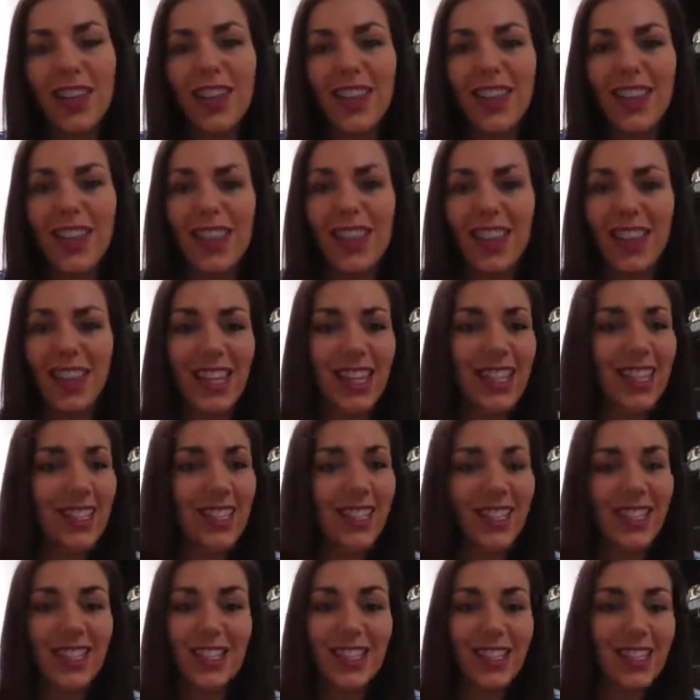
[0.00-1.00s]
then this
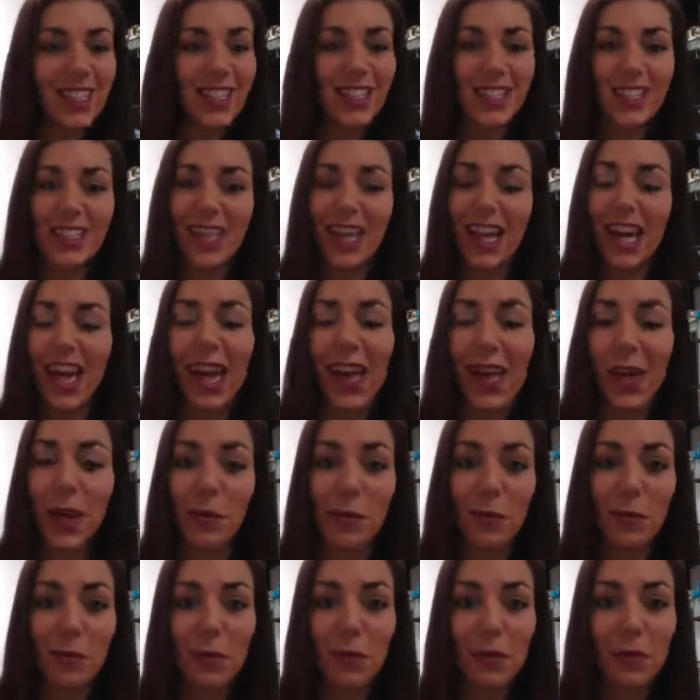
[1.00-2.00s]
doesn't help
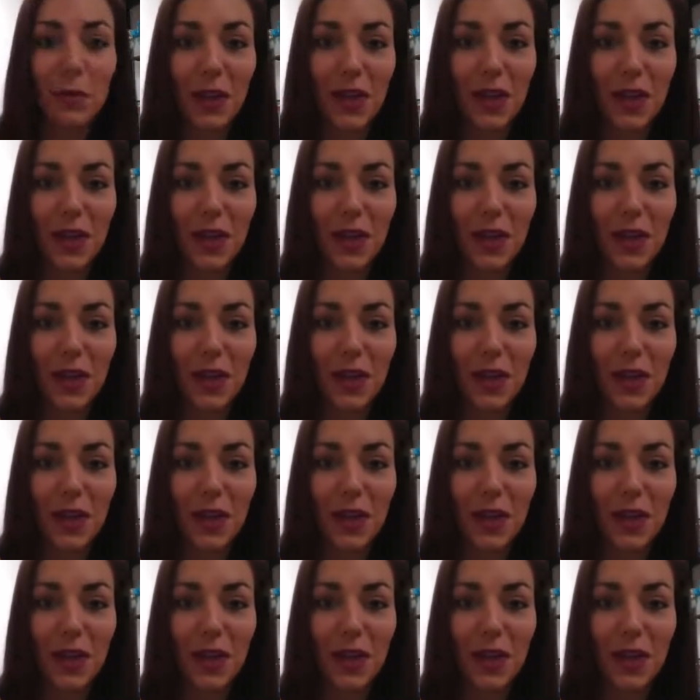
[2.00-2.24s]
at